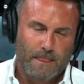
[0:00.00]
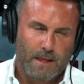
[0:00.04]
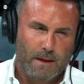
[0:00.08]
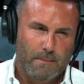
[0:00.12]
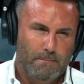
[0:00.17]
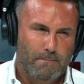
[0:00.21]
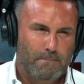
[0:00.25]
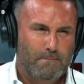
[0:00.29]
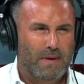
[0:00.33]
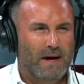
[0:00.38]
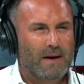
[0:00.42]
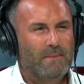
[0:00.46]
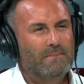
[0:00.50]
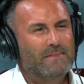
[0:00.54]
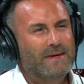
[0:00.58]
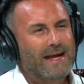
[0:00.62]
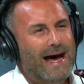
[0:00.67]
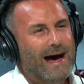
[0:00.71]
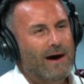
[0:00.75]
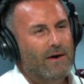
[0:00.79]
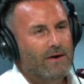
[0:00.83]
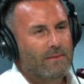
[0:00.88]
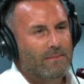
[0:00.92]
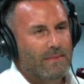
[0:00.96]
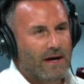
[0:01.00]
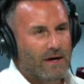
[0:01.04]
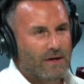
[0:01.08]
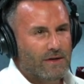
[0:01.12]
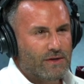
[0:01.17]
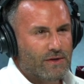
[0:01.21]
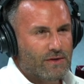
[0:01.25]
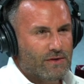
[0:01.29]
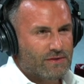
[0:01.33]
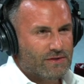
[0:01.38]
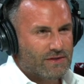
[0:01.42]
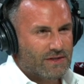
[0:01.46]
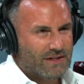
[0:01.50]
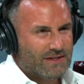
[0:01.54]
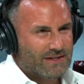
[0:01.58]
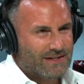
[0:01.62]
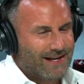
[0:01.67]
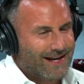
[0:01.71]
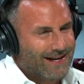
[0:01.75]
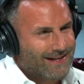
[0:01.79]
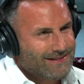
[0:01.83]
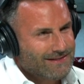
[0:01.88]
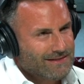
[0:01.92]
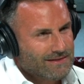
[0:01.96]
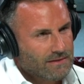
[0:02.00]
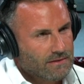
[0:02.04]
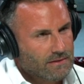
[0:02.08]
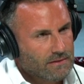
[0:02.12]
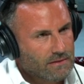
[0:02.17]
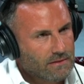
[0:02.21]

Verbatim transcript: bummed out about your success?